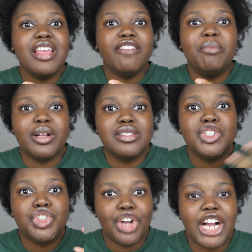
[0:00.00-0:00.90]
they've built
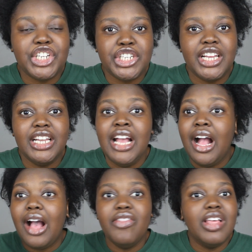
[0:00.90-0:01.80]
attraction
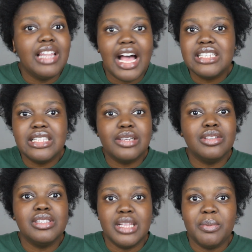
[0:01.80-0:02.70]
in the last little
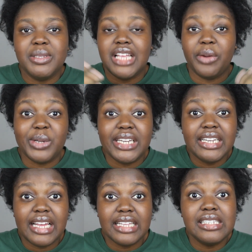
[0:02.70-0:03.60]
snippets that we
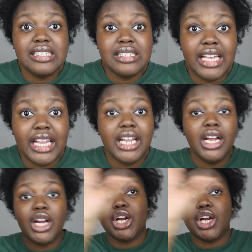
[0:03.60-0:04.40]
didn't get to see.